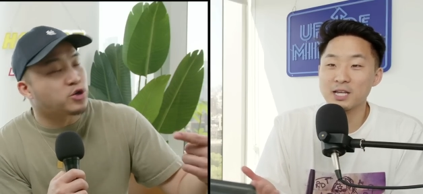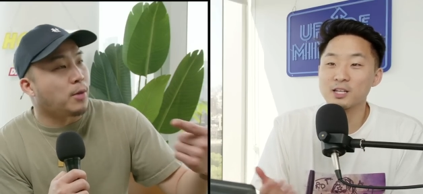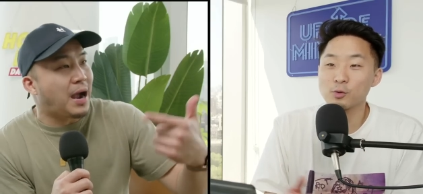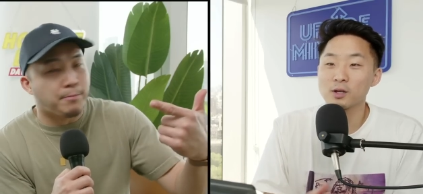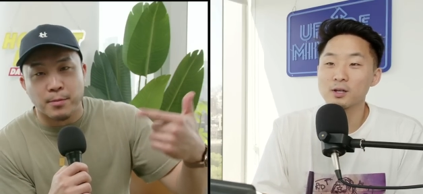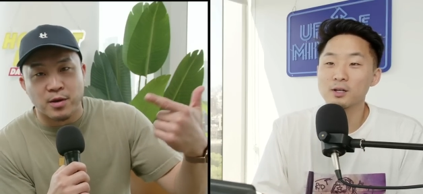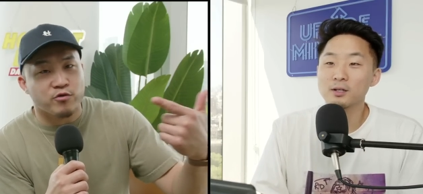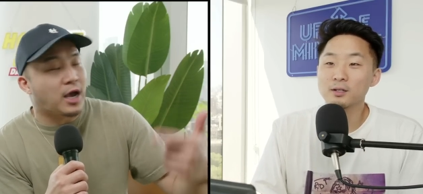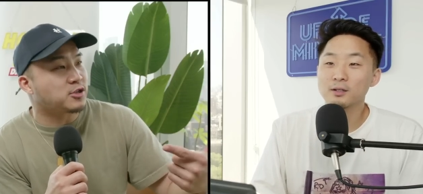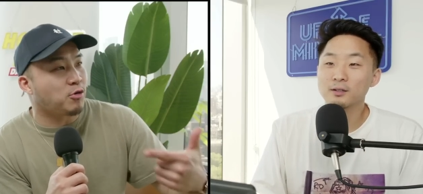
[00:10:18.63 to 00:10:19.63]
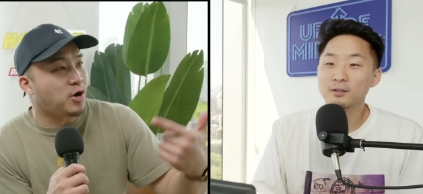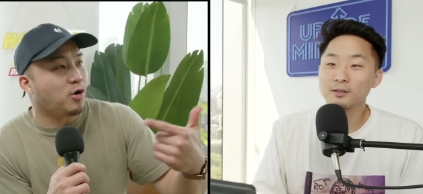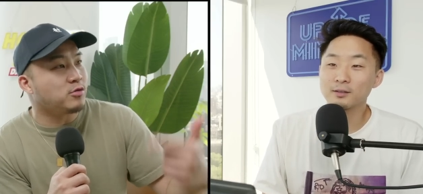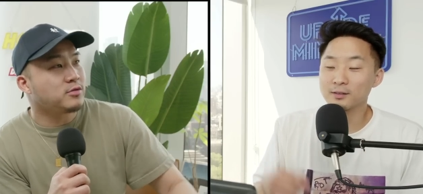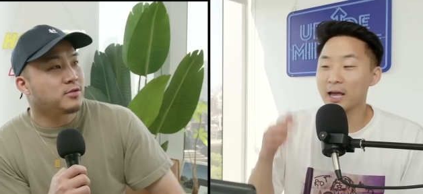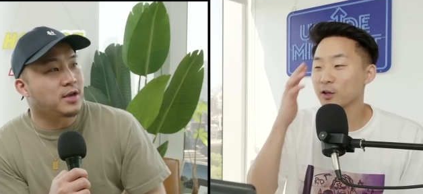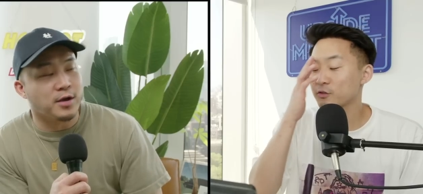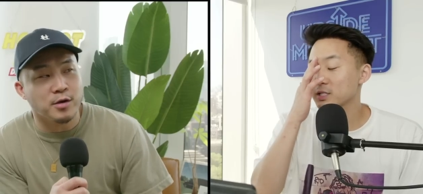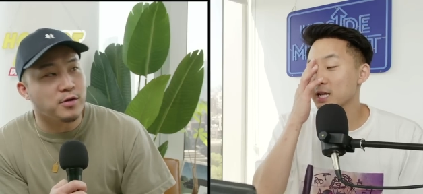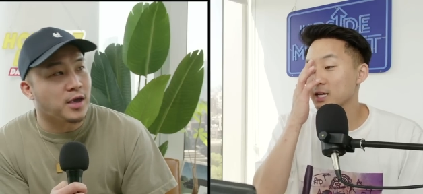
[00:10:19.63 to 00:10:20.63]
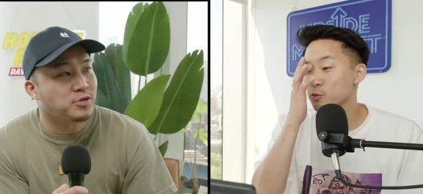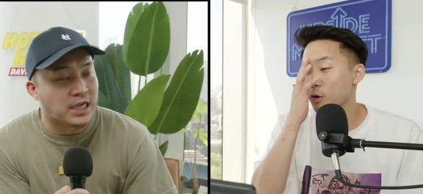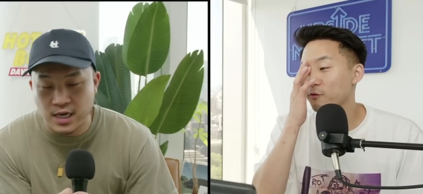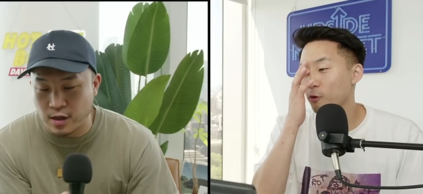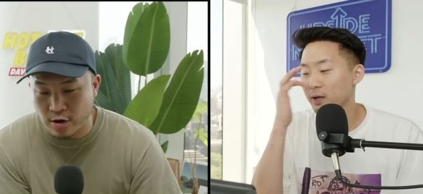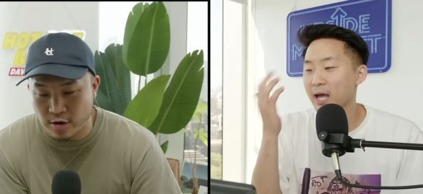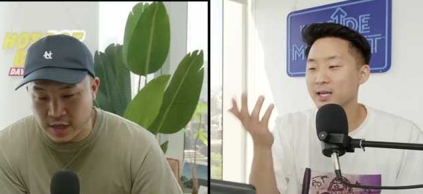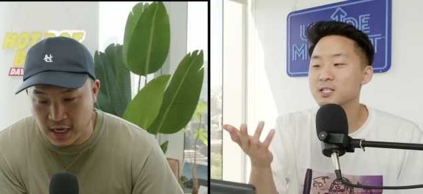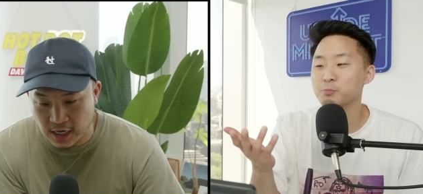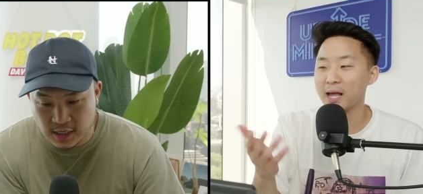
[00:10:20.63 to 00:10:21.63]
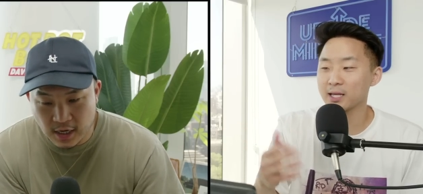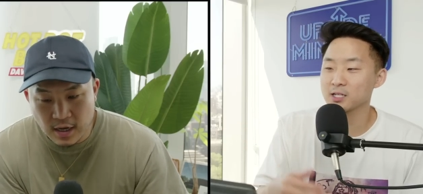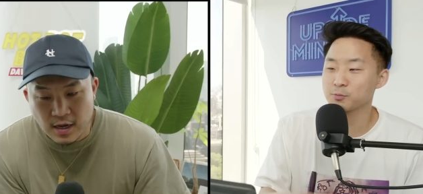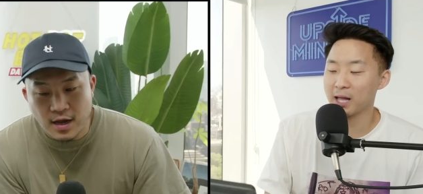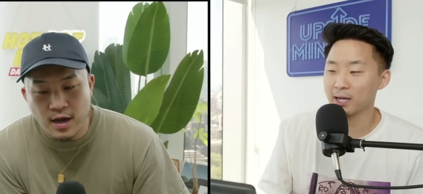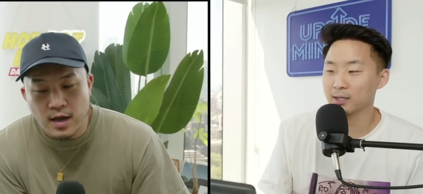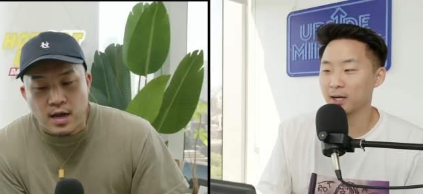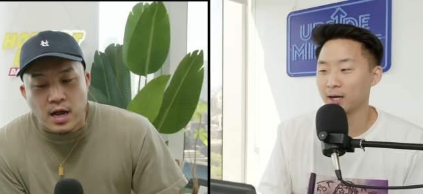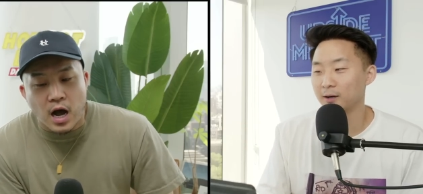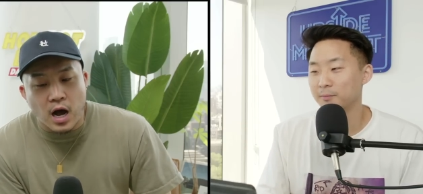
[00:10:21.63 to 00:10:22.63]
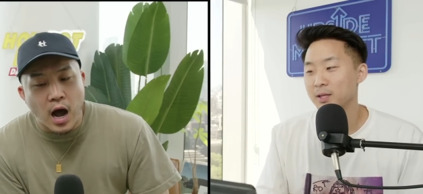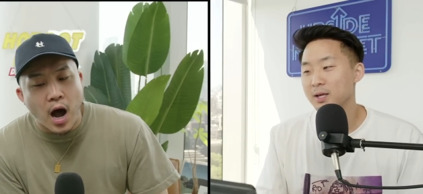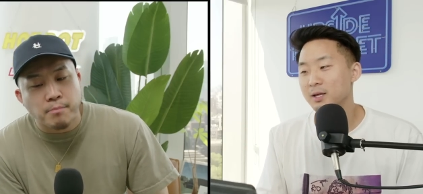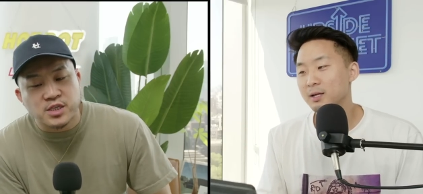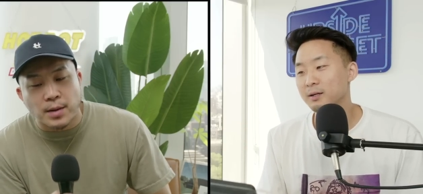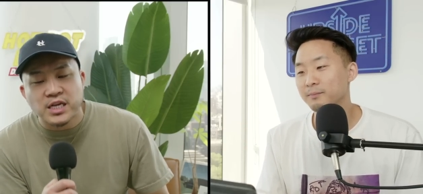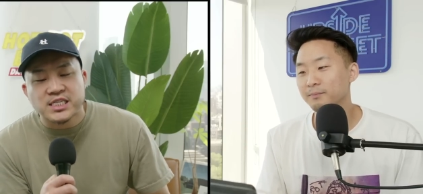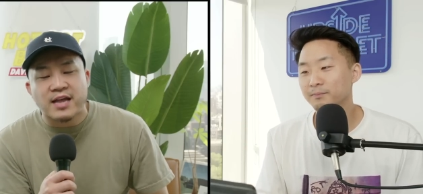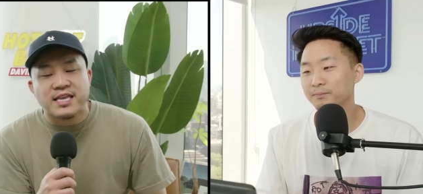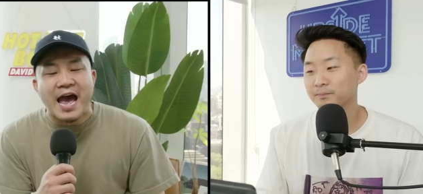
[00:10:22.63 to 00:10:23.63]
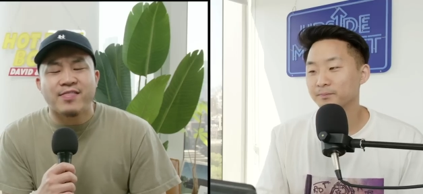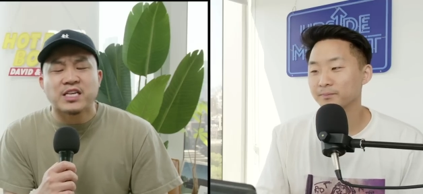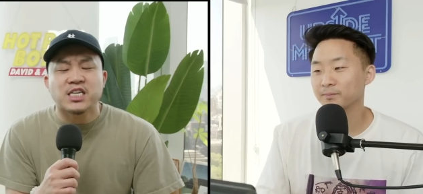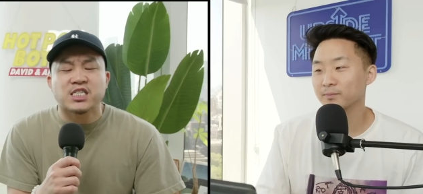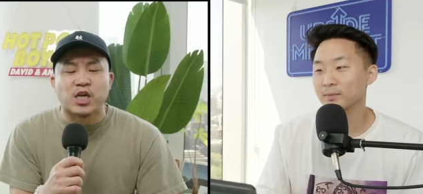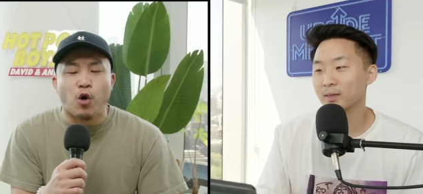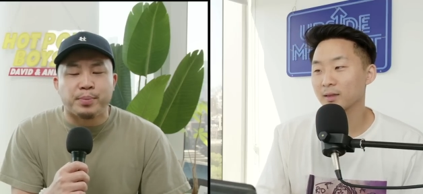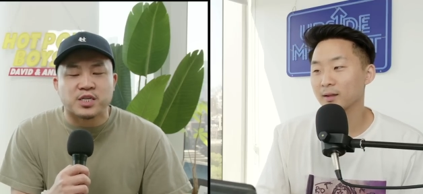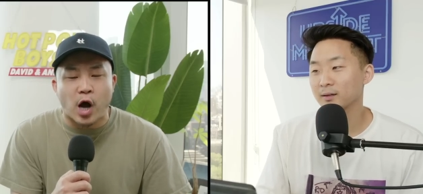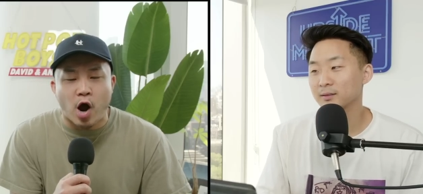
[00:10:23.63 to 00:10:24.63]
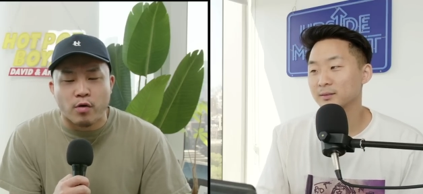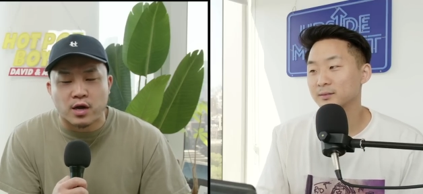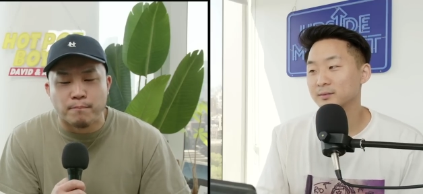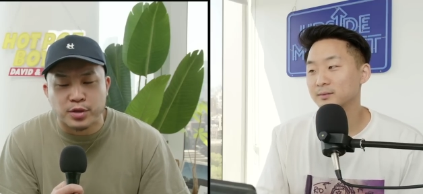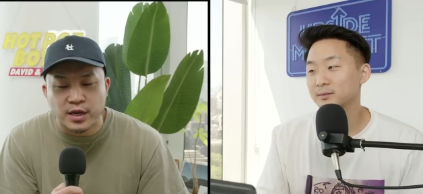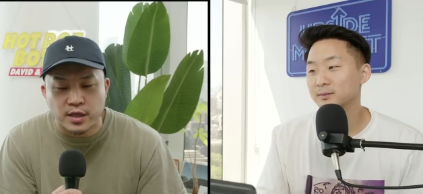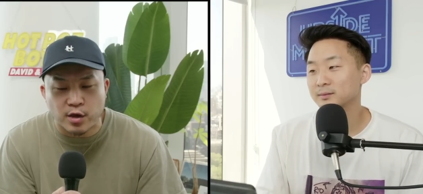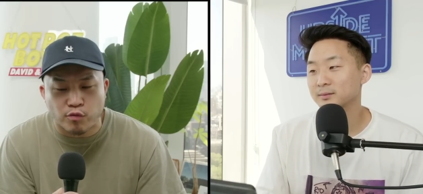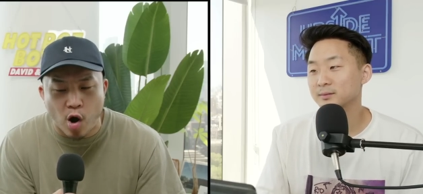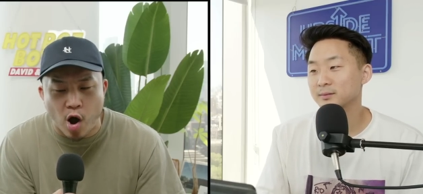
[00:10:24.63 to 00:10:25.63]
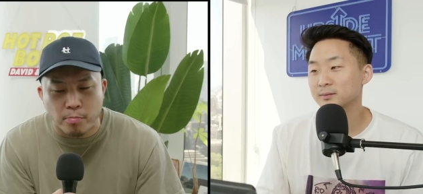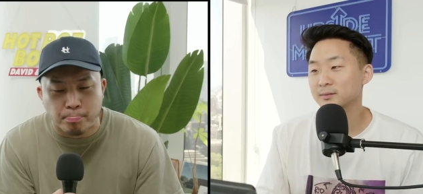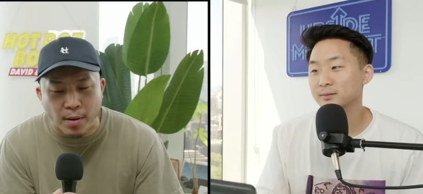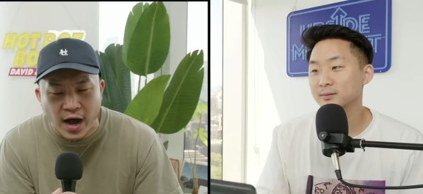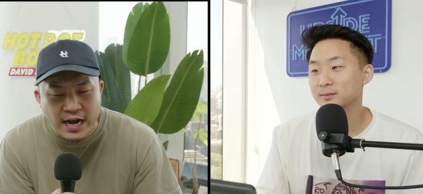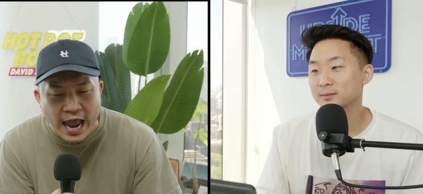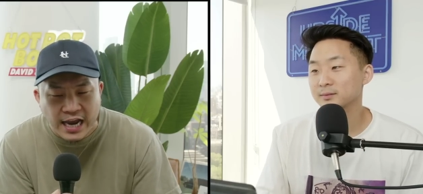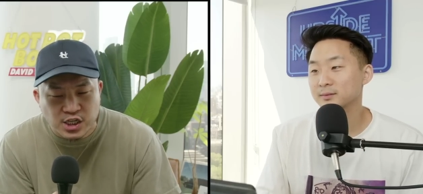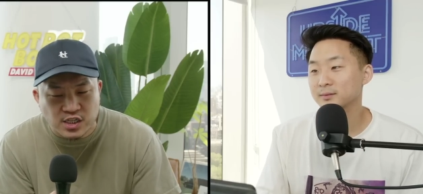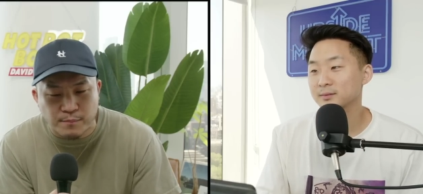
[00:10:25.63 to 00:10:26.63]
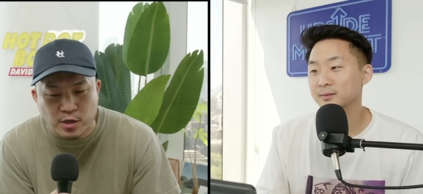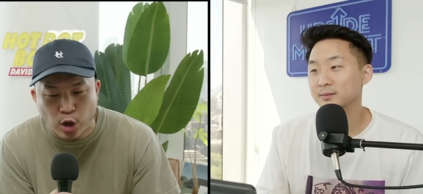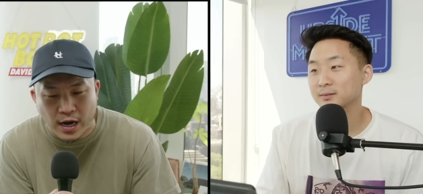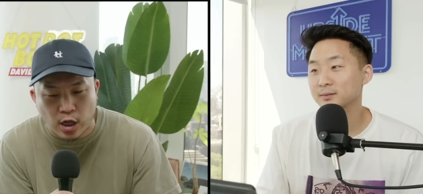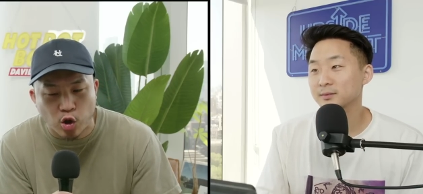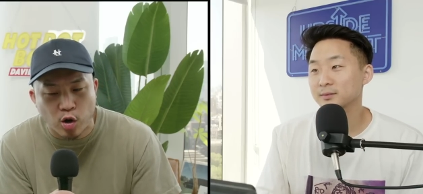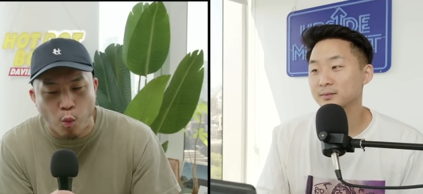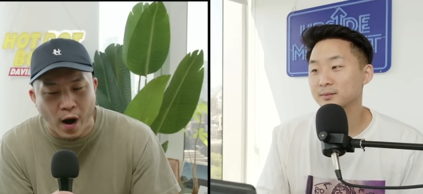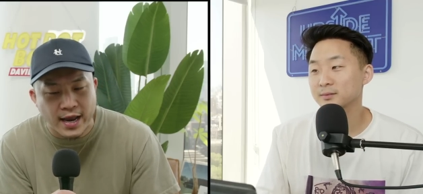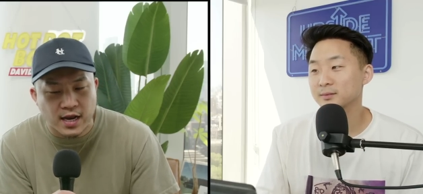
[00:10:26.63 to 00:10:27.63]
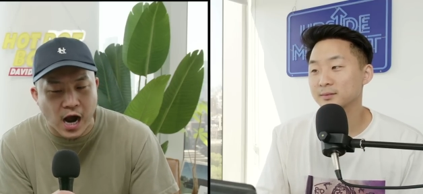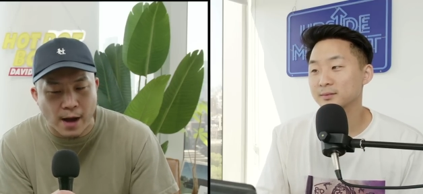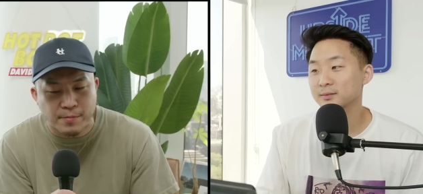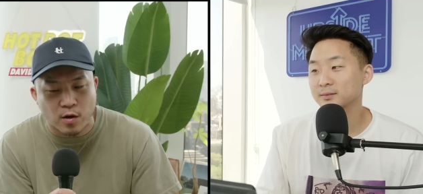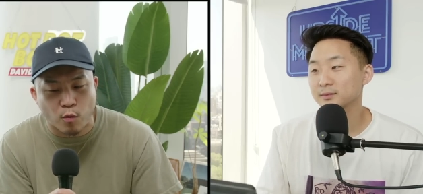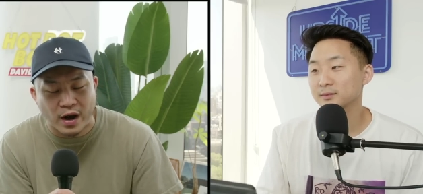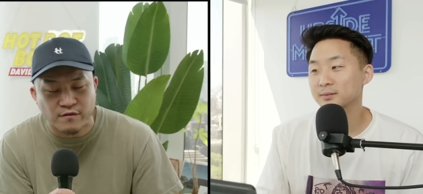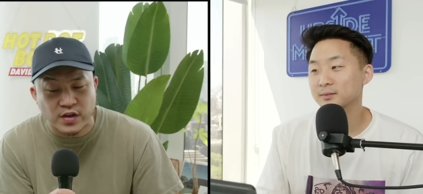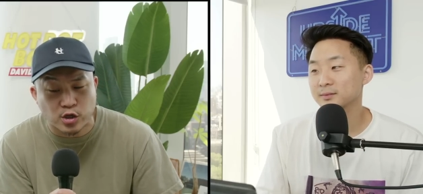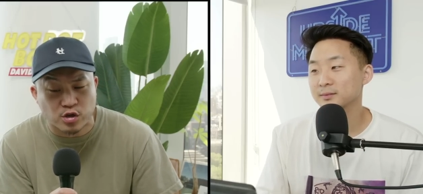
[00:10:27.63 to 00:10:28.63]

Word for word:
Speaker 1: of Mike Bibby if you guys don't know.
Speaker 2: Yeah, you have to take his word for it. Yeah, he is black. He is black. Um,
Speaker 1: um, somebody said, yeah, this is so bizarre and completely wrong, but Asians have been trying to look white and copying white features